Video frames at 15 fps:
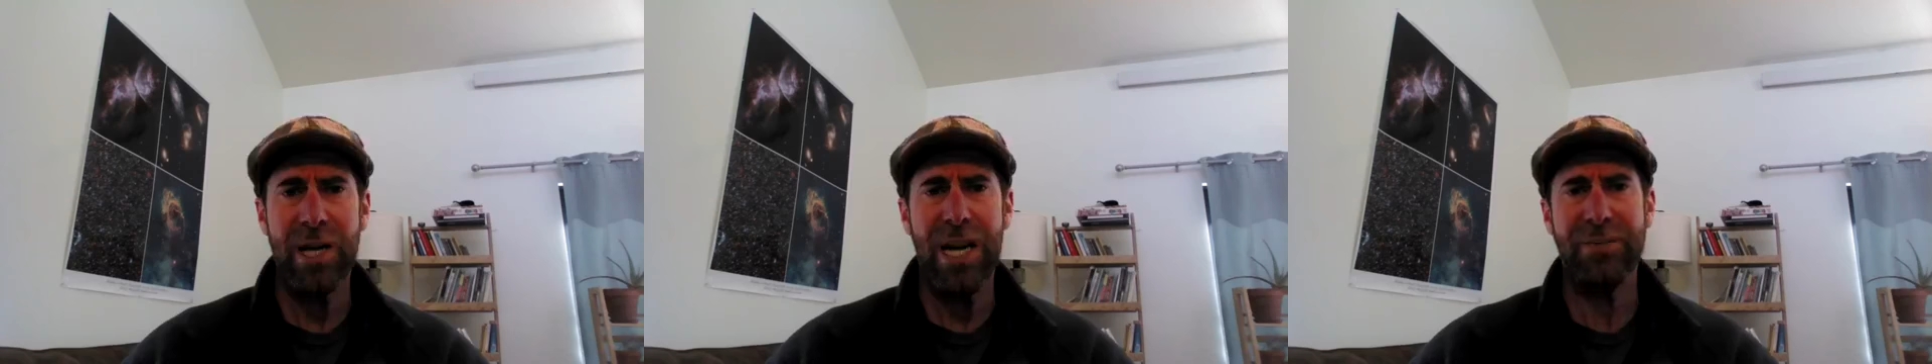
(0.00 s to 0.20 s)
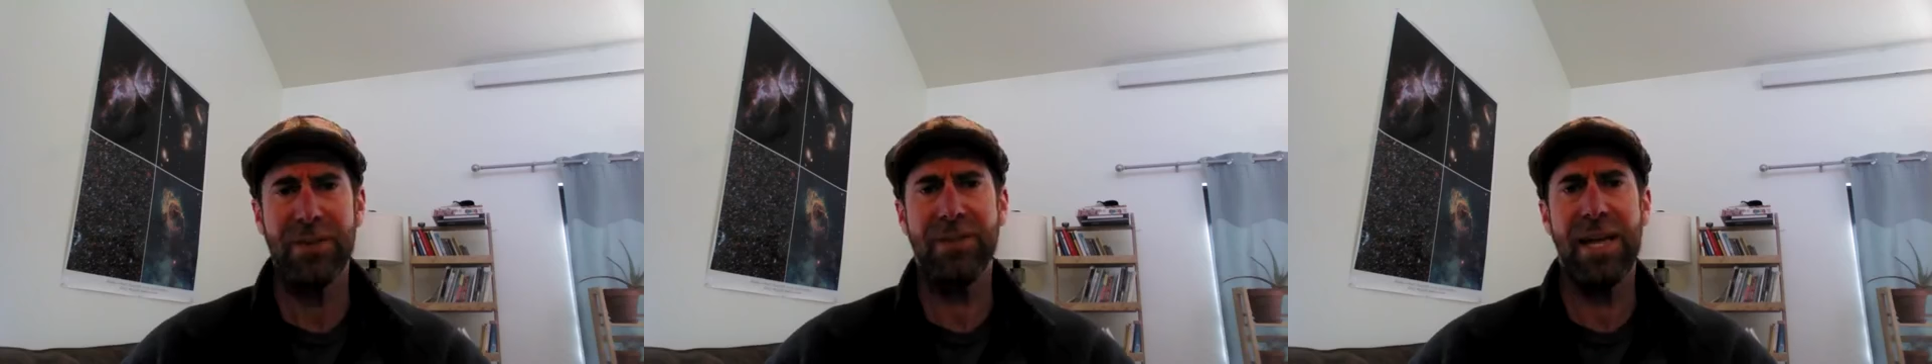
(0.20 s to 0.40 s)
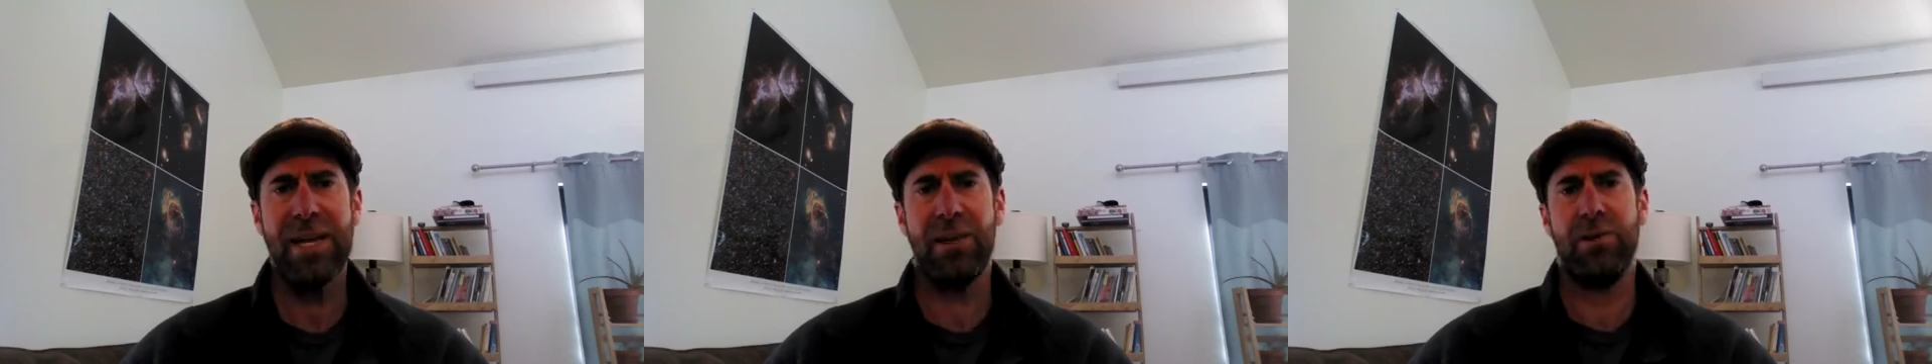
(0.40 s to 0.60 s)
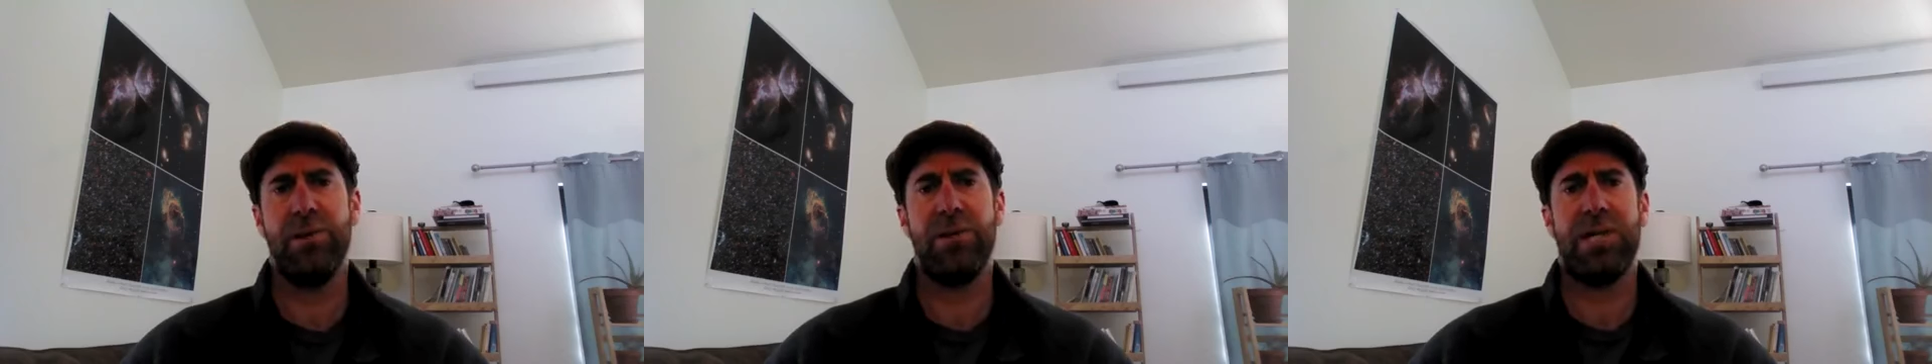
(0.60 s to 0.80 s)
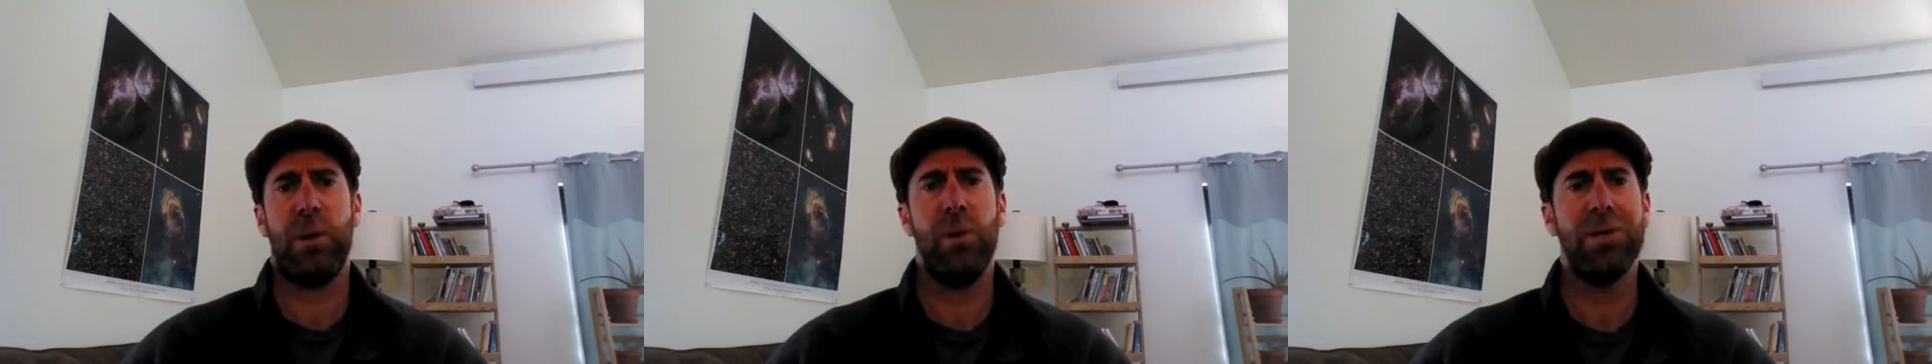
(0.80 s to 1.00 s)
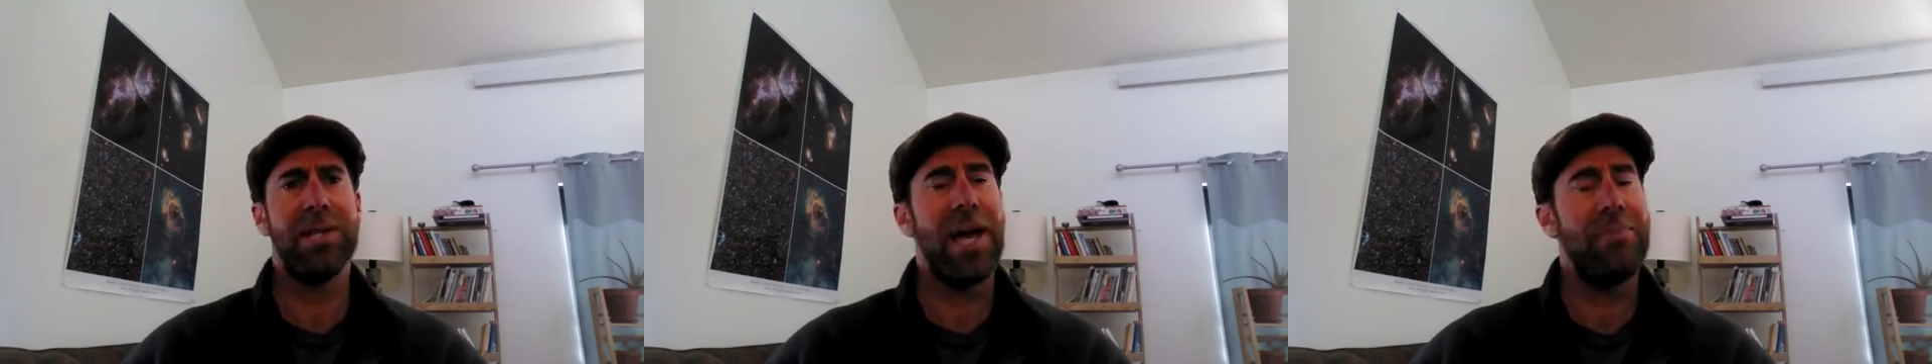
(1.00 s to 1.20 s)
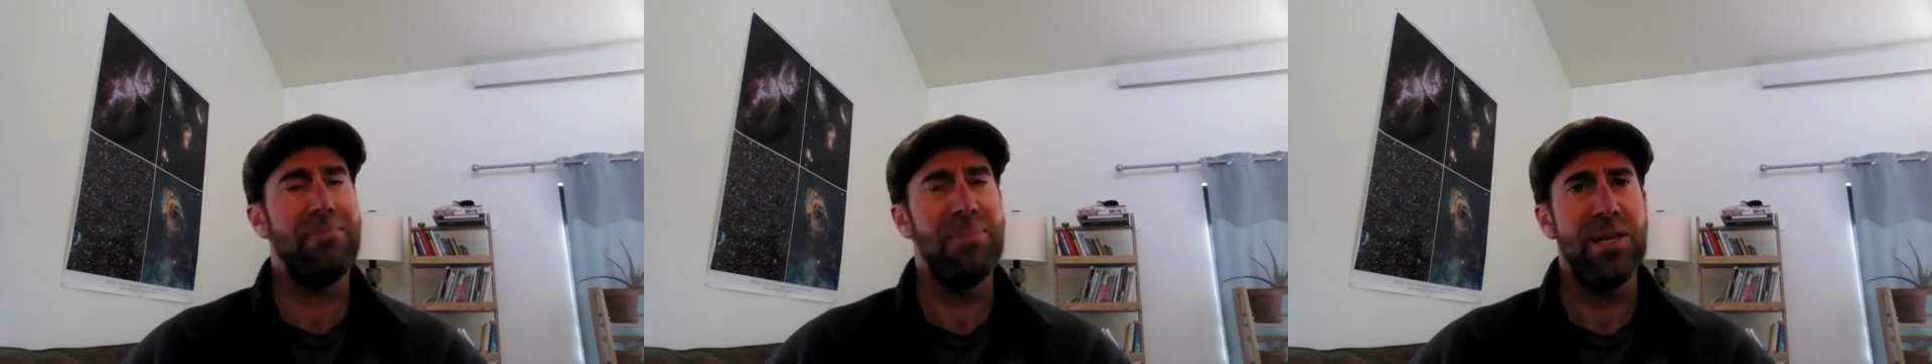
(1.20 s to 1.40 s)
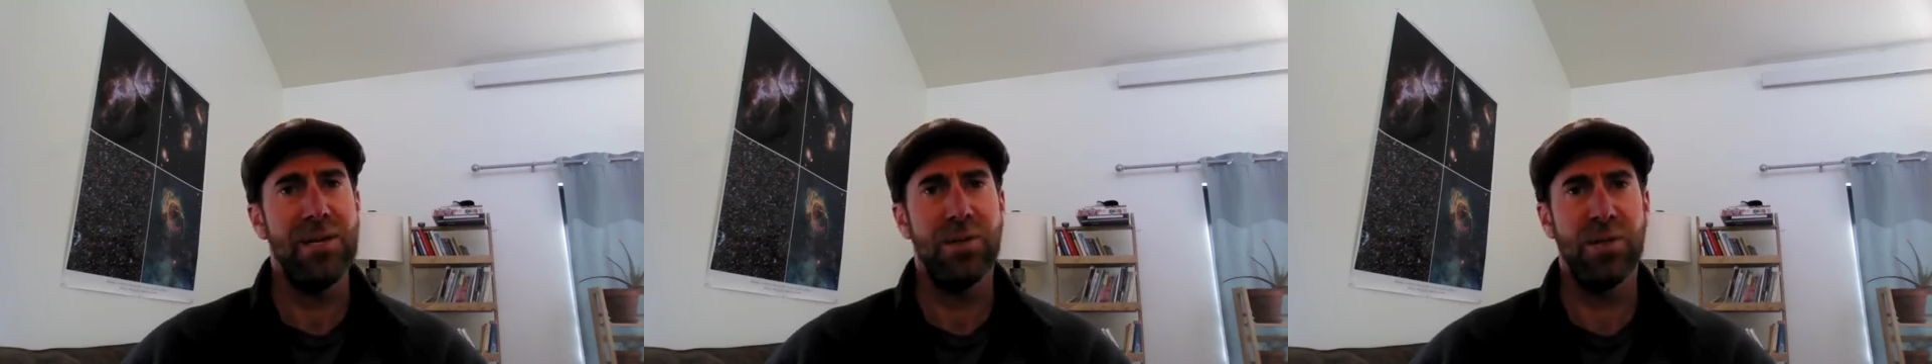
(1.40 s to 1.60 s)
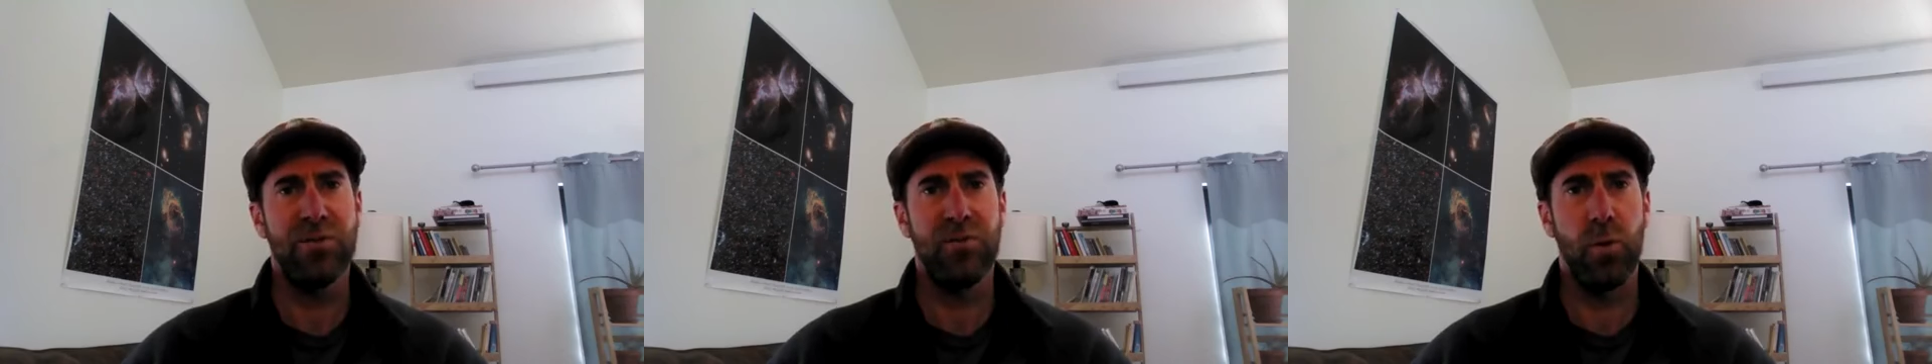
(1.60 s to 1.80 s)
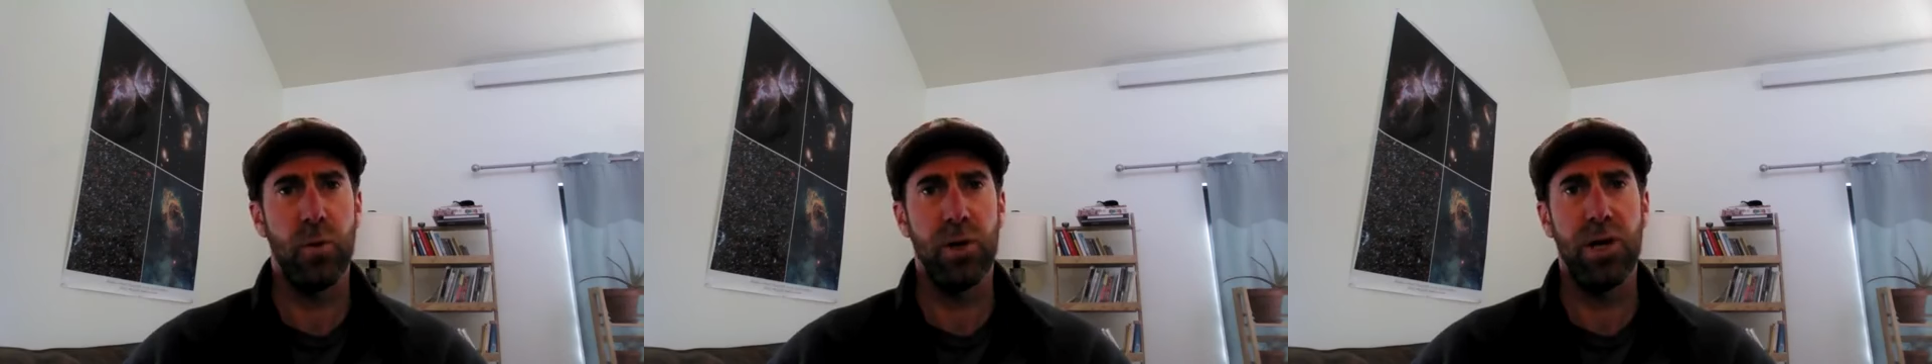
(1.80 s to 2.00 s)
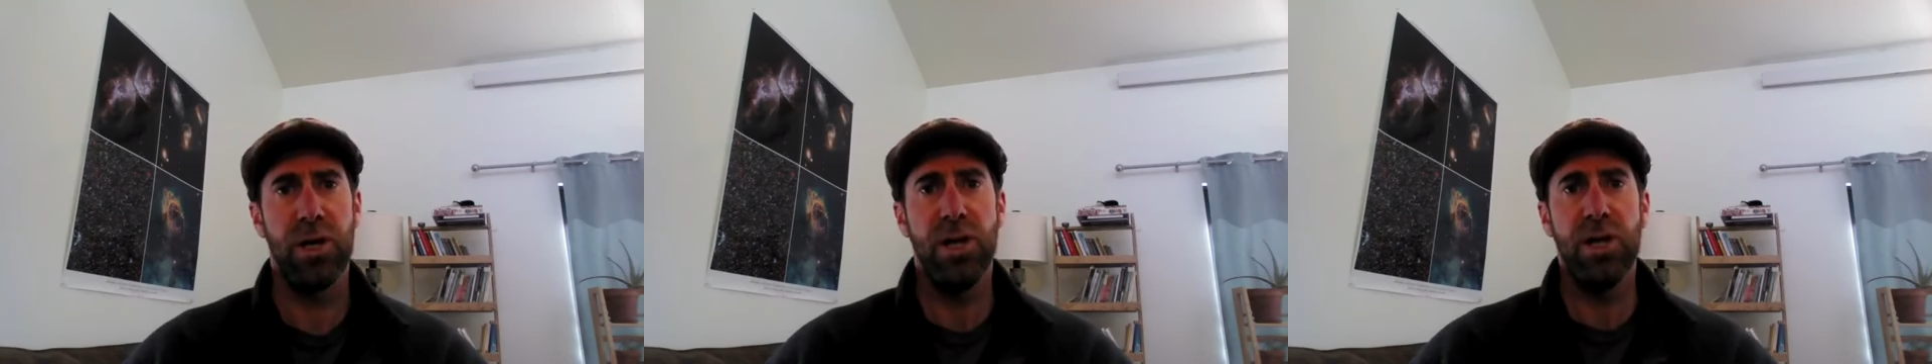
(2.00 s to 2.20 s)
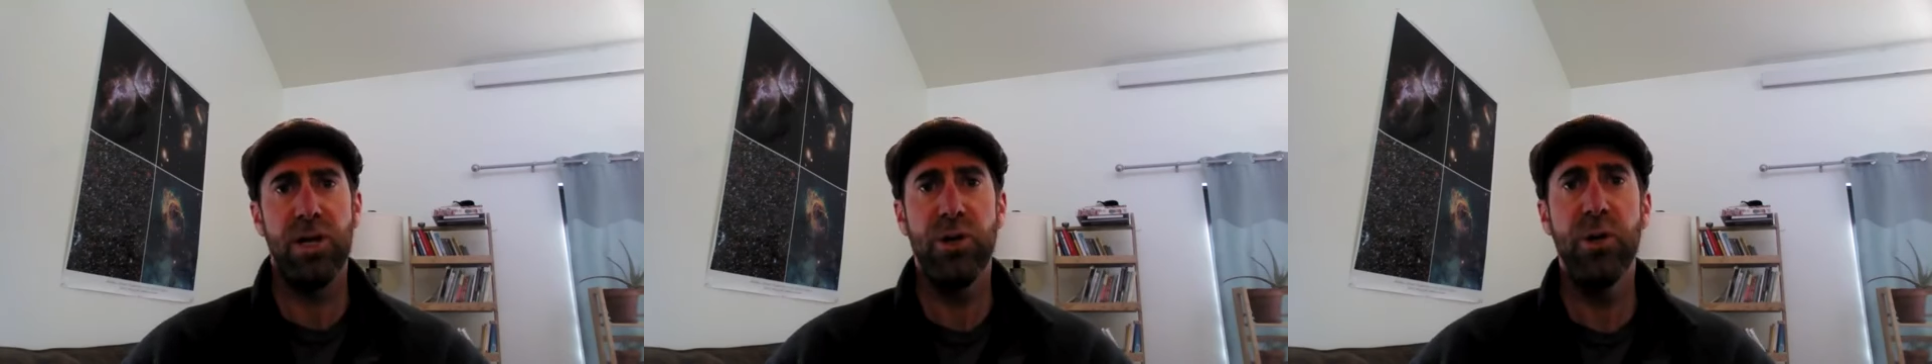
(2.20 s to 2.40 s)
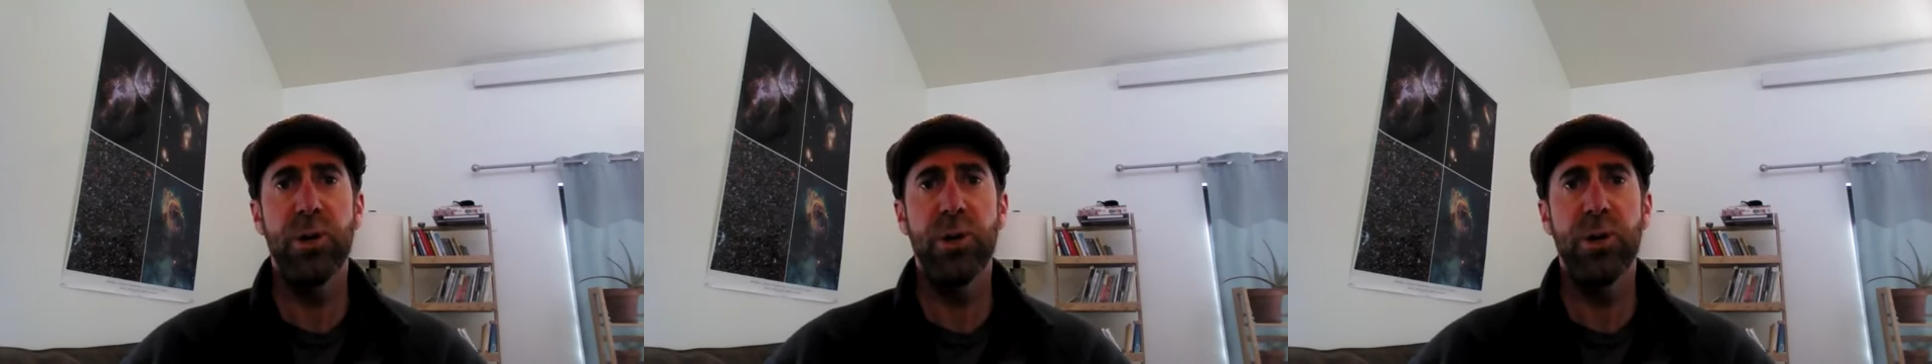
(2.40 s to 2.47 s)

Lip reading: we have to take a look at what that means for